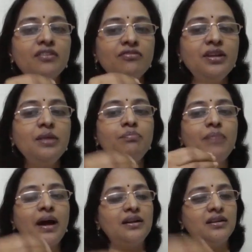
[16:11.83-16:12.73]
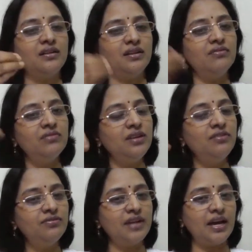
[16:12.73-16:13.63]
every pattern,
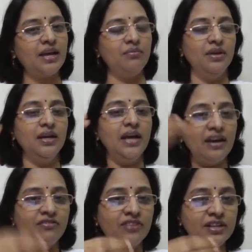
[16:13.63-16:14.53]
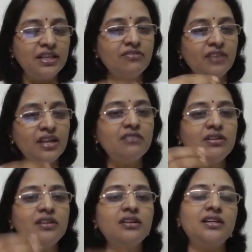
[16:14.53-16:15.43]
every time, everything,
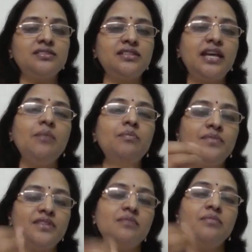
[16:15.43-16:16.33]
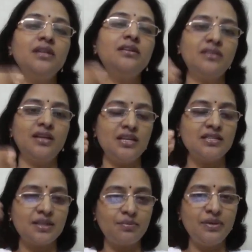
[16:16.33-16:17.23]
whenever a similar thing
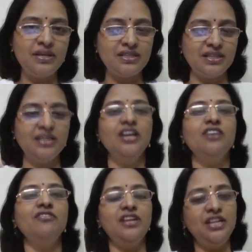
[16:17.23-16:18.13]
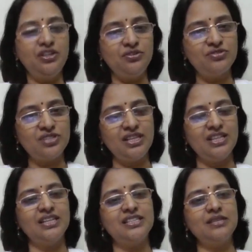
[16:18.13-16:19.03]
is repeating, we need to see
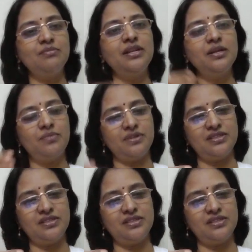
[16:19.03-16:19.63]
that similar